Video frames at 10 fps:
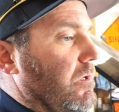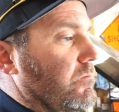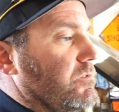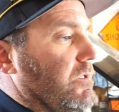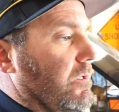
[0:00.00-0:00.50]
I'm
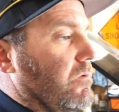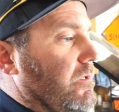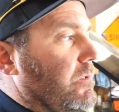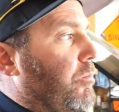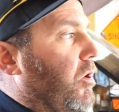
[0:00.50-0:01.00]
just going to go
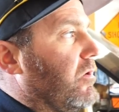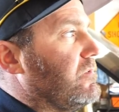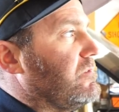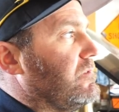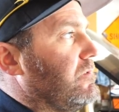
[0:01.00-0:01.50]
get the
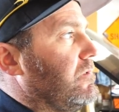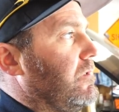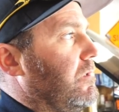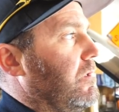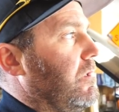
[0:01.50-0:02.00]
parts.
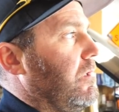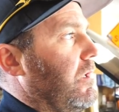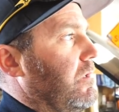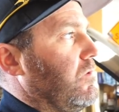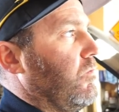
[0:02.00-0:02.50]

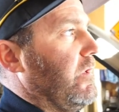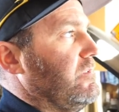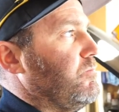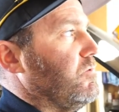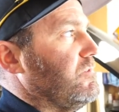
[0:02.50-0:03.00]
And the
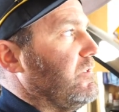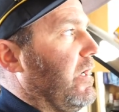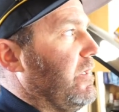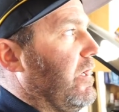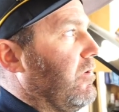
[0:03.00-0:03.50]
wind's supposed to
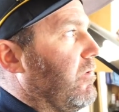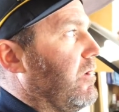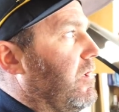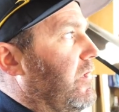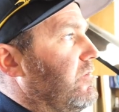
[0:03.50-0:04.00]
die down
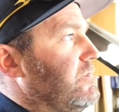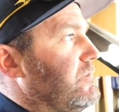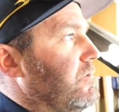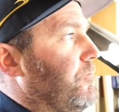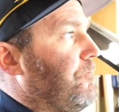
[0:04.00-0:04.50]
around 11,
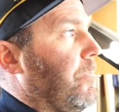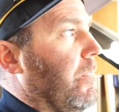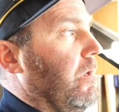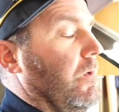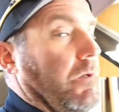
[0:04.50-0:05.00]
so...
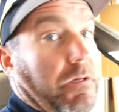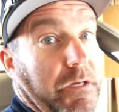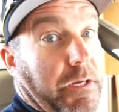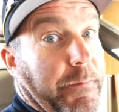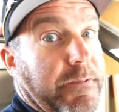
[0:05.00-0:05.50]

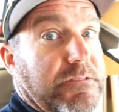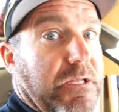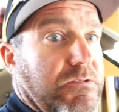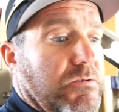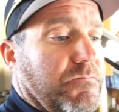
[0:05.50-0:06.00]
Anyway,
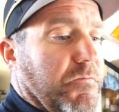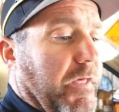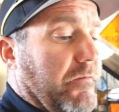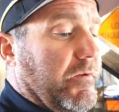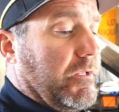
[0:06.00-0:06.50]
stay tuned for
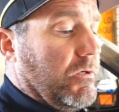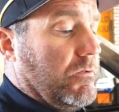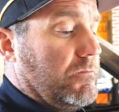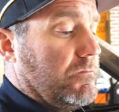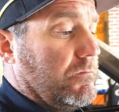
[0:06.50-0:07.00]
that
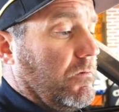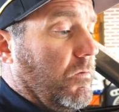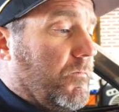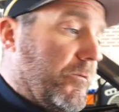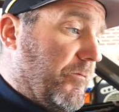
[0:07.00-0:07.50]
video.
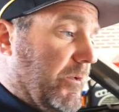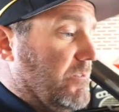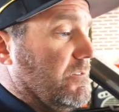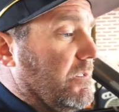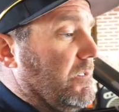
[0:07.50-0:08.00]
Hopefully
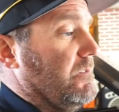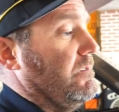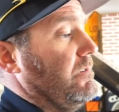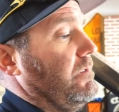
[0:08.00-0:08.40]
fixes it.